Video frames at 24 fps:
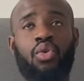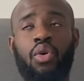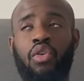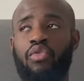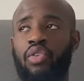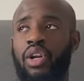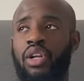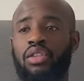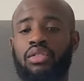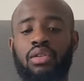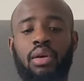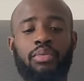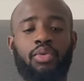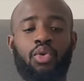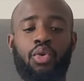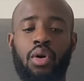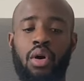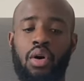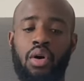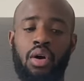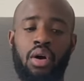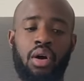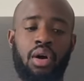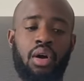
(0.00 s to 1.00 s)
Ran a sub two
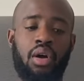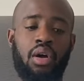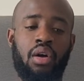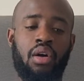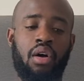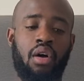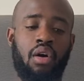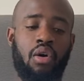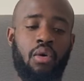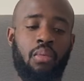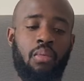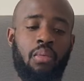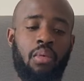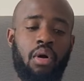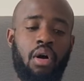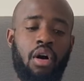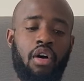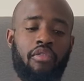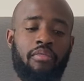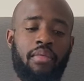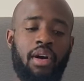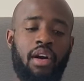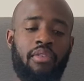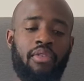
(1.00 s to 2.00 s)
hour um,
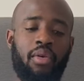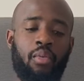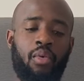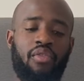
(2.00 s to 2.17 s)
half marathon